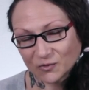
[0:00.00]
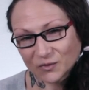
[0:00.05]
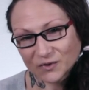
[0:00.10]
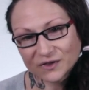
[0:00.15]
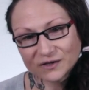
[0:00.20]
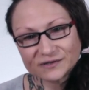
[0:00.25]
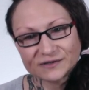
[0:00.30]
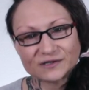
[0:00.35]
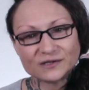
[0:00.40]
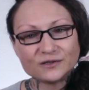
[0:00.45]

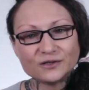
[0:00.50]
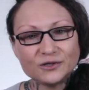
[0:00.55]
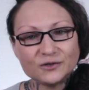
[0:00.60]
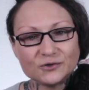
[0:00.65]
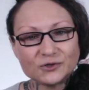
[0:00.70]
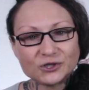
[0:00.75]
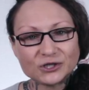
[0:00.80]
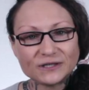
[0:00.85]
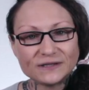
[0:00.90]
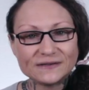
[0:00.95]
with
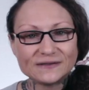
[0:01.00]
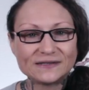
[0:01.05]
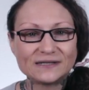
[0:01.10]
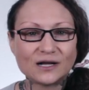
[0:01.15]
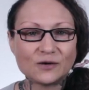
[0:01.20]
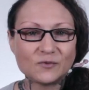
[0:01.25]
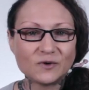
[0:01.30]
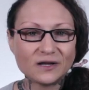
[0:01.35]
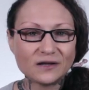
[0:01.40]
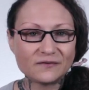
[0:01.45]
solutions
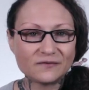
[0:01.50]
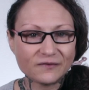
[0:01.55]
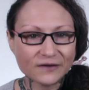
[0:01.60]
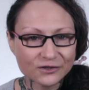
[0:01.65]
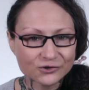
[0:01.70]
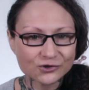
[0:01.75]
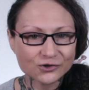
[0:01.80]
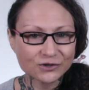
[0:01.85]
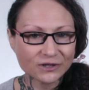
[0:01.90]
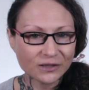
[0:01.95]
that will
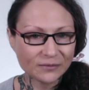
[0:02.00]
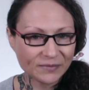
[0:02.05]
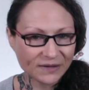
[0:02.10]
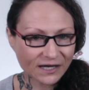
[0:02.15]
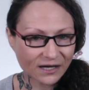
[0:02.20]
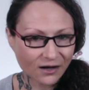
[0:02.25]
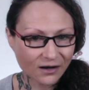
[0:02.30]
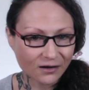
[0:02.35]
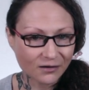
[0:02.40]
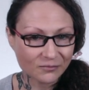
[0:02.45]
eventually
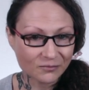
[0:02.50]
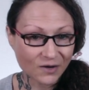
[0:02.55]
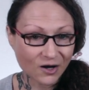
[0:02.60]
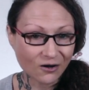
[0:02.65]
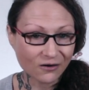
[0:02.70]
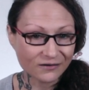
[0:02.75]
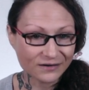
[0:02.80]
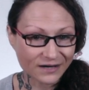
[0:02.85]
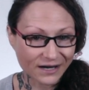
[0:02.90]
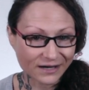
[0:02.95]
become
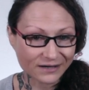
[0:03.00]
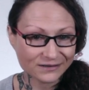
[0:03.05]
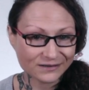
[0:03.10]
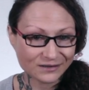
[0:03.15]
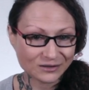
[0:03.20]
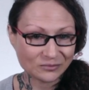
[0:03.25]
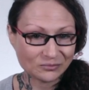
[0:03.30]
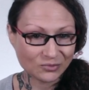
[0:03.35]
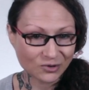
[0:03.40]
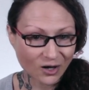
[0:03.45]
our
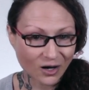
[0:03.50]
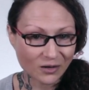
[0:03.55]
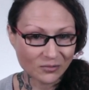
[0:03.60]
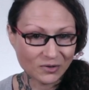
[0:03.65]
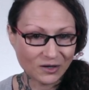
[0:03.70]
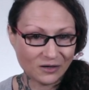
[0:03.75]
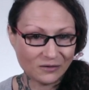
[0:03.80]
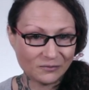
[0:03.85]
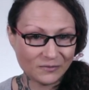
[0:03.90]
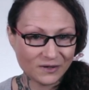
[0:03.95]
next
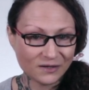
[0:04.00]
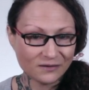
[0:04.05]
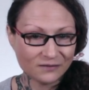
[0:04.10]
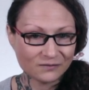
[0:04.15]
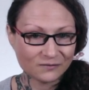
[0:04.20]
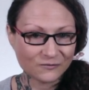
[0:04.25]
problem,